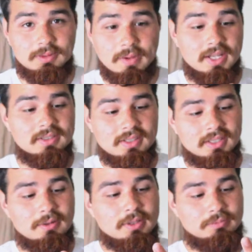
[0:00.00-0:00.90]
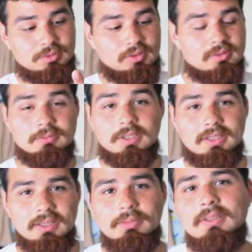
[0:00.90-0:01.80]
imagine like that would have
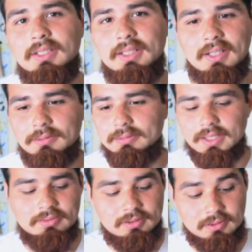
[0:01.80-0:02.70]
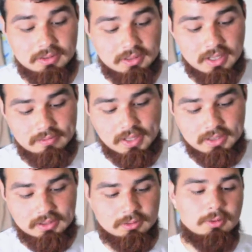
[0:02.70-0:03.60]
went deeper. Like I definitely wouldn't have
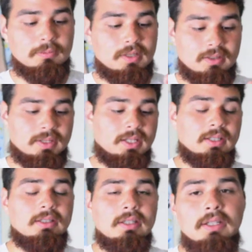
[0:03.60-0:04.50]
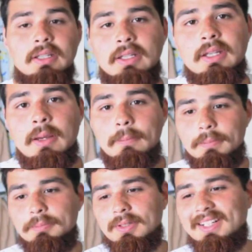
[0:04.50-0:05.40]
had this whole part of my hand.
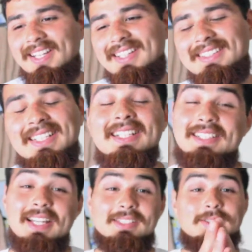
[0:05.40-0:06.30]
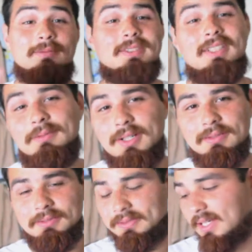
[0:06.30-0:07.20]
But point is, yeah. So I'm too. I'm
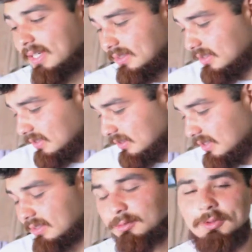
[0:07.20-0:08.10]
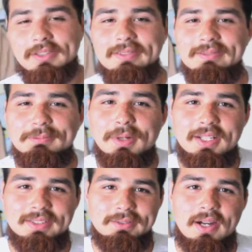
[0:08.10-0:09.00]
grateful for that. That's that's one
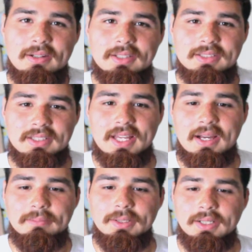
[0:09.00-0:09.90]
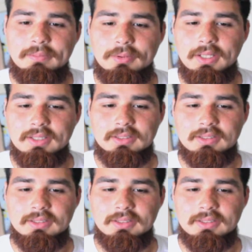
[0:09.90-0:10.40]
positive outlook to that. But point